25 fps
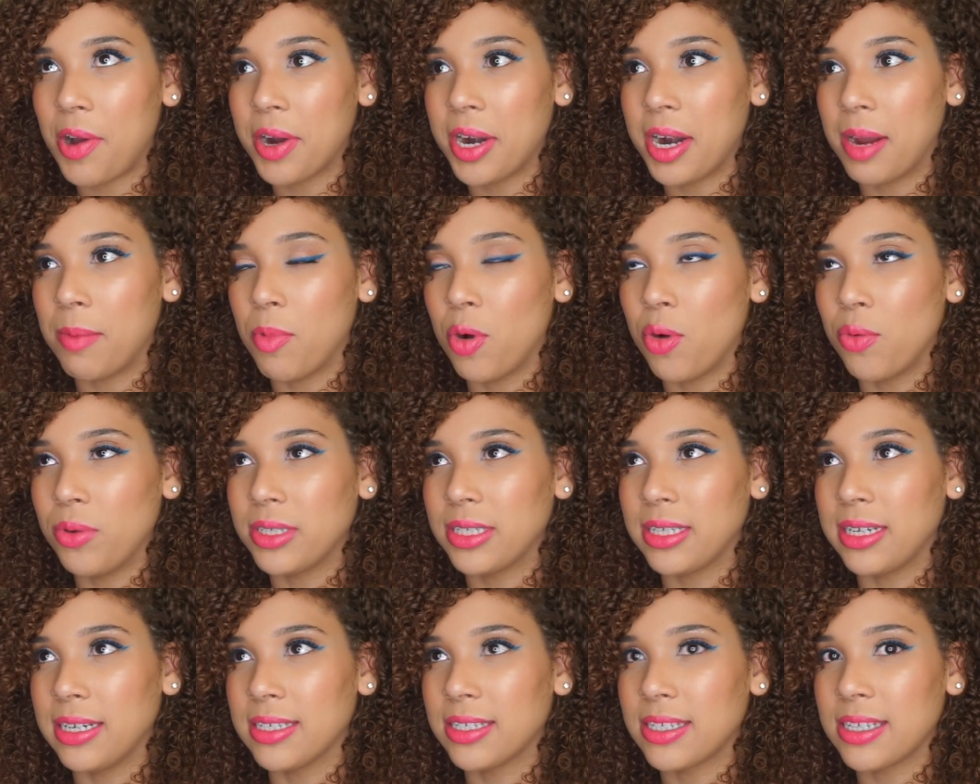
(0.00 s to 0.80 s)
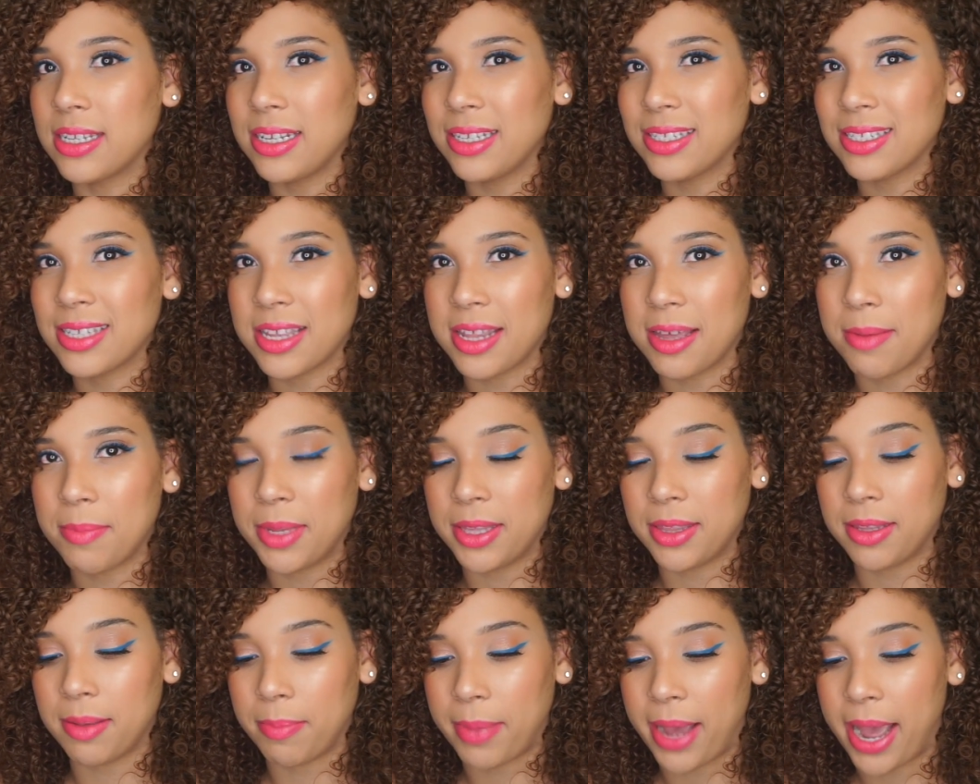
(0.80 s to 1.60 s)
and I'm always listening to them
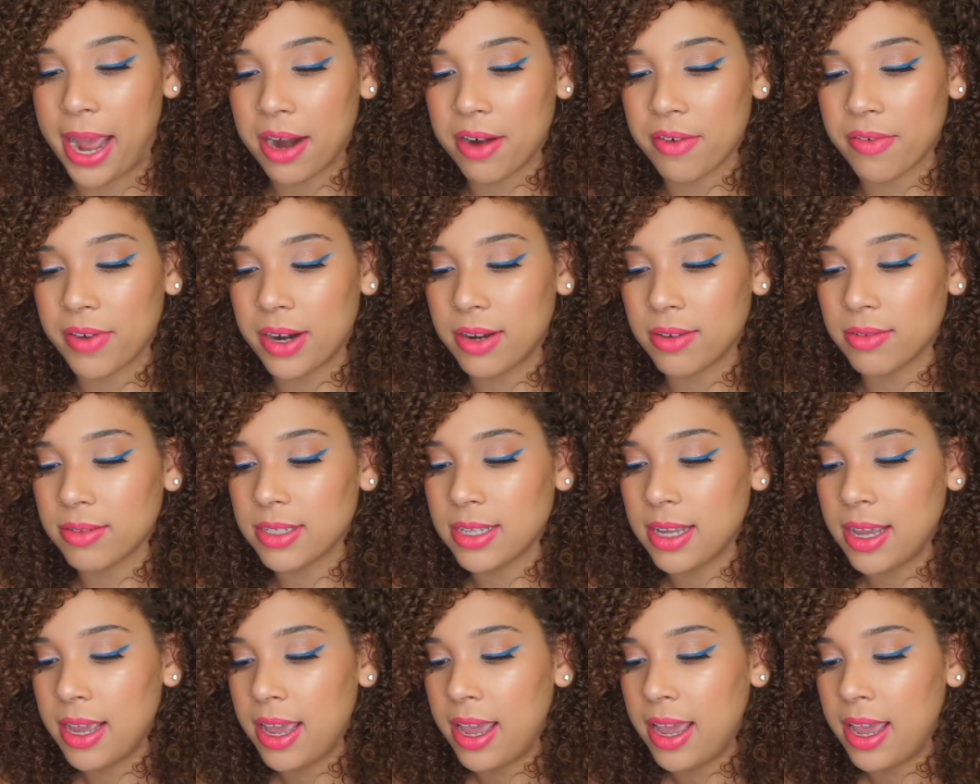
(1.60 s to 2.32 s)
in the background.